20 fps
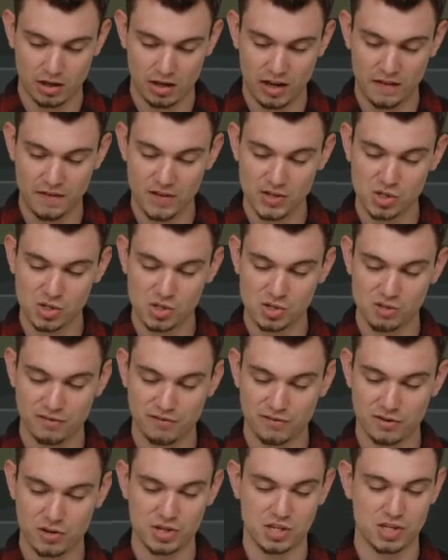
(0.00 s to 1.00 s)
And this is the
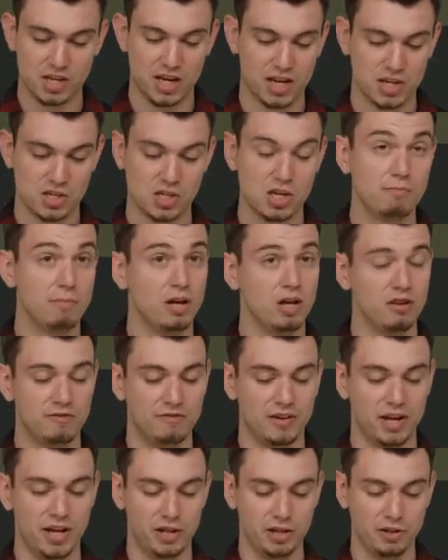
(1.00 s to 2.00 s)
first XML
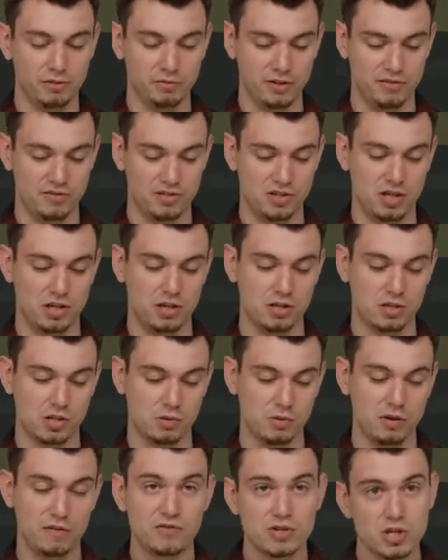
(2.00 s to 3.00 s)
file we've seen.
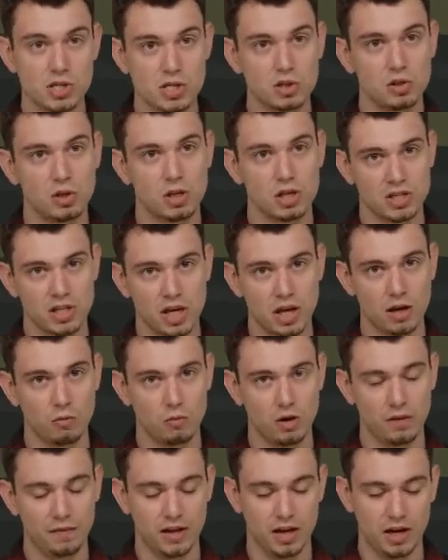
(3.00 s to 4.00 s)
So we've just looked at
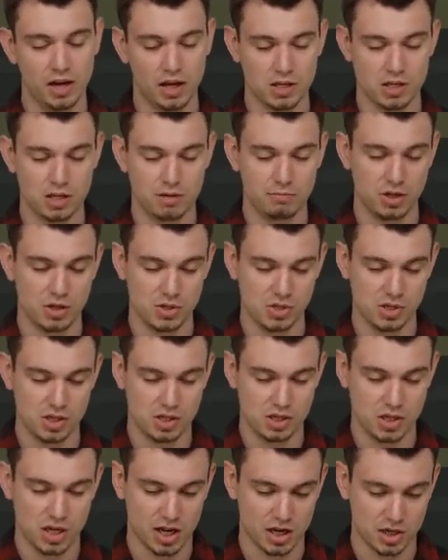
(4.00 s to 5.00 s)
what that XML
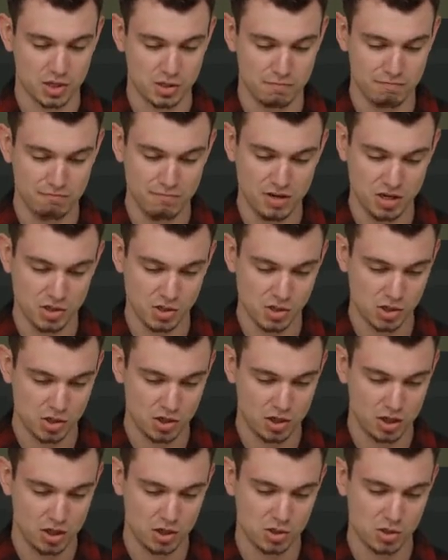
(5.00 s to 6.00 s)
syntax
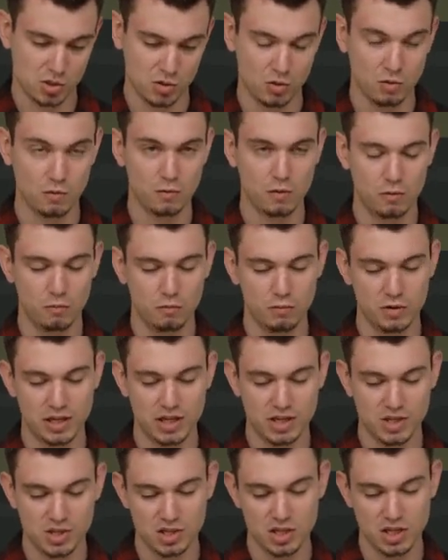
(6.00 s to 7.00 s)
means. So we
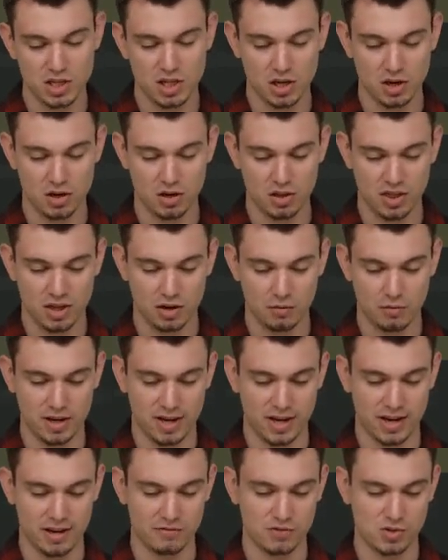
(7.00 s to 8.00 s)
can see here that we
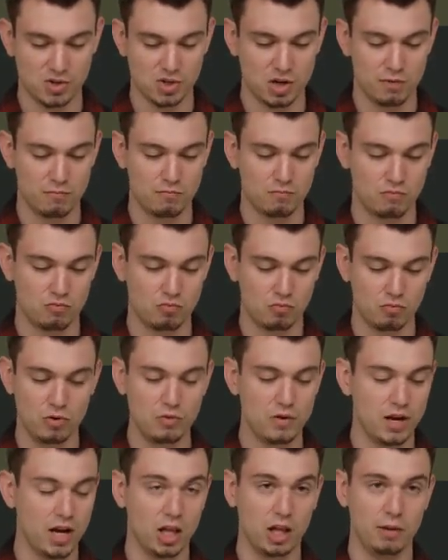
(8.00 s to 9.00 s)
have some
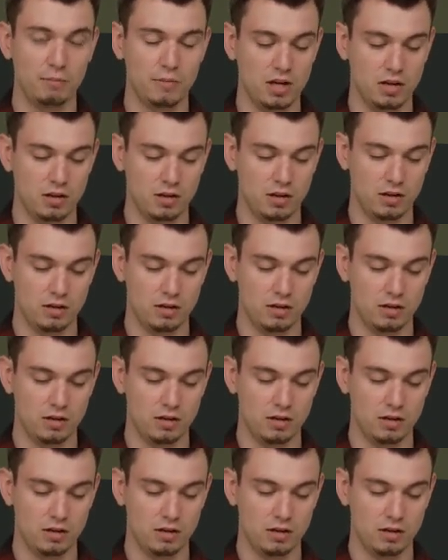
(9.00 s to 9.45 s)
root element.